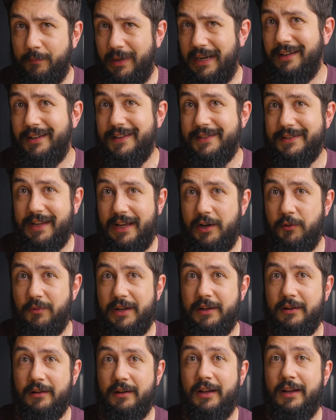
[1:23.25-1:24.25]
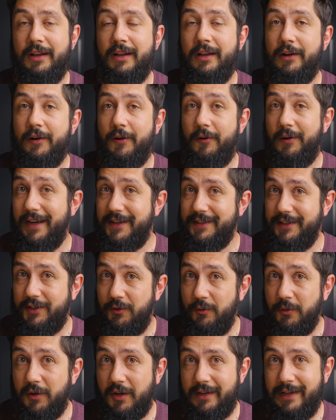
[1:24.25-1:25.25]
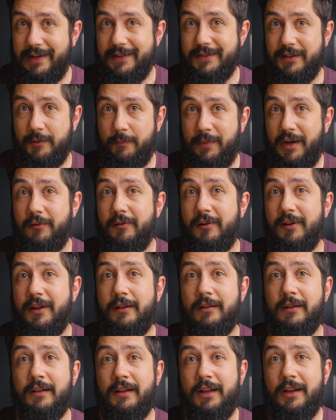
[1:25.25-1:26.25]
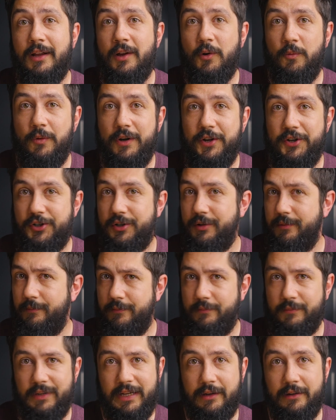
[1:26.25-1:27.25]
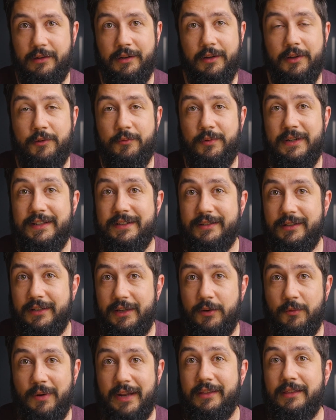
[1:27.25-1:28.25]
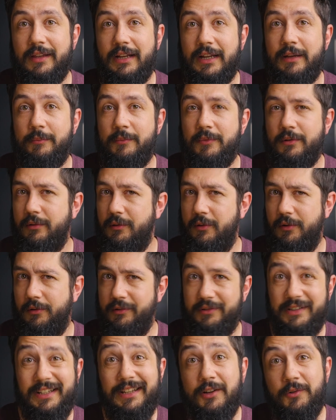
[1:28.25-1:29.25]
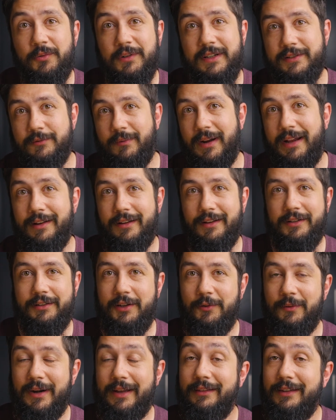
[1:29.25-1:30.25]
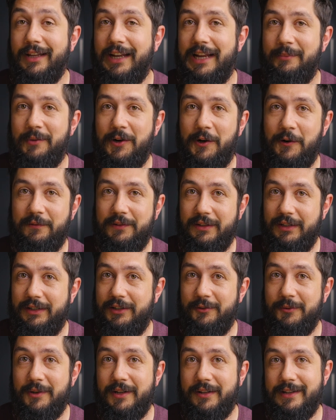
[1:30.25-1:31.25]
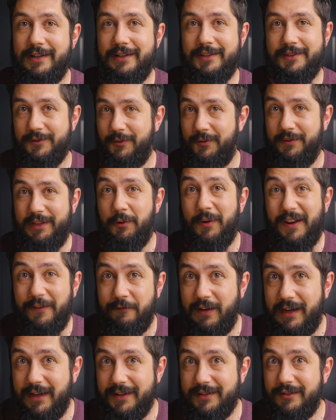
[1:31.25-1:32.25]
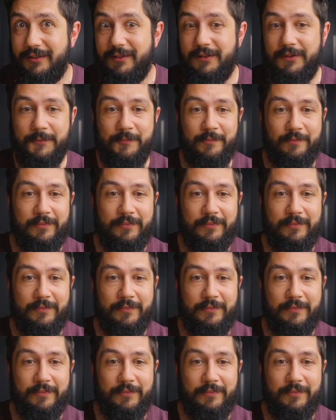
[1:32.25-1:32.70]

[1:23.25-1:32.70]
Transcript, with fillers: Pytest can run or execute tests in parallel, which yeah, increase the runtime, or decrease rather the runtime of the unit tests, so they run faster.